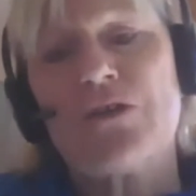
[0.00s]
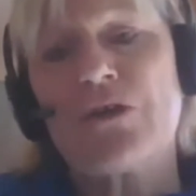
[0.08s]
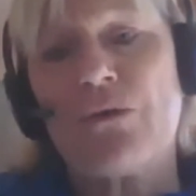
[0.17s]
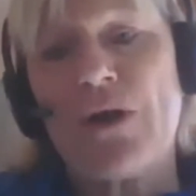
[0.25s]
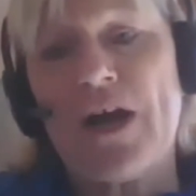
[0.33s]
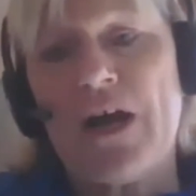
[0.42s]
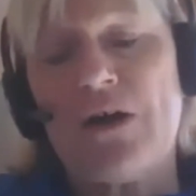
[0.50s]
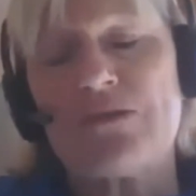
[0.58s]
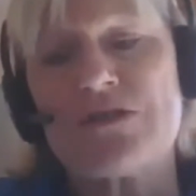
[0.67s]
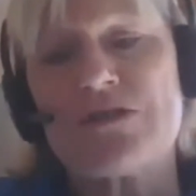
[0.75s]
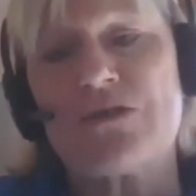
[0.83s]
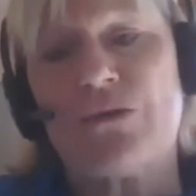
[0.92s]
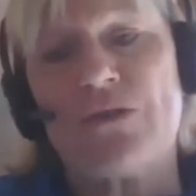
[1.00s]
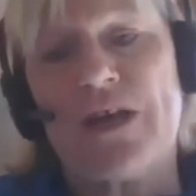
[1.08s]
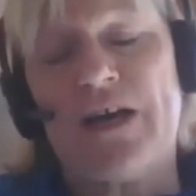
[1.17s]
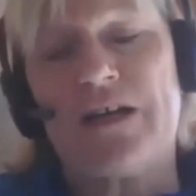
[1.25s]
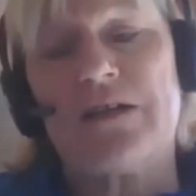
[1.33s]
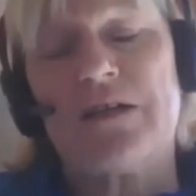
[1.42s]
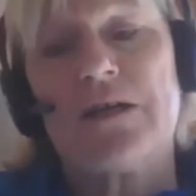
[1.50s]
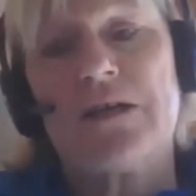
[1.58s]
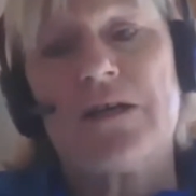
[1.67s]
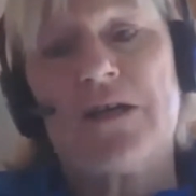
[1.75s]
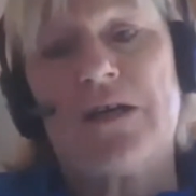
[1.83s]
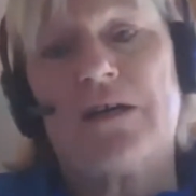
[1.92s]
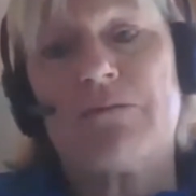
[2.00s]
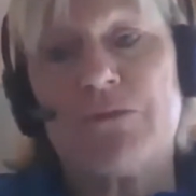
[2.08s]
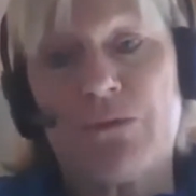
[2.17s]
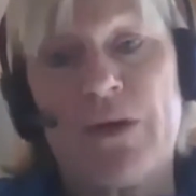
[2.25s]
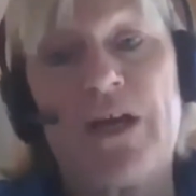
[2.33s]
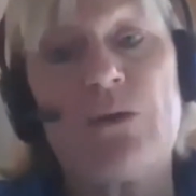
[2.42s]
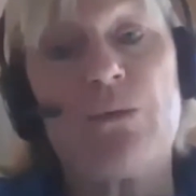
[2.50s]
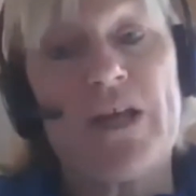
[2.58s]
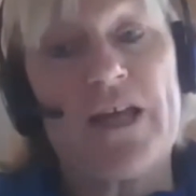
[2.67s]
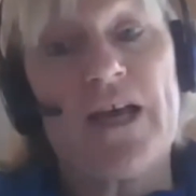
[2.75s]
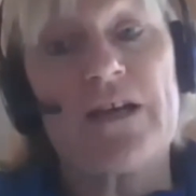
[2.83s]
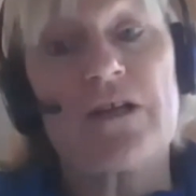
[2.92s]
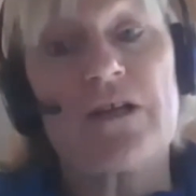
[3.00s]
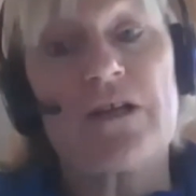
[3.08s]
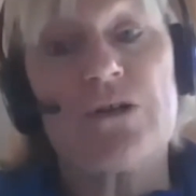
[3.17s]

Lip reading: the ground, so that the rain we get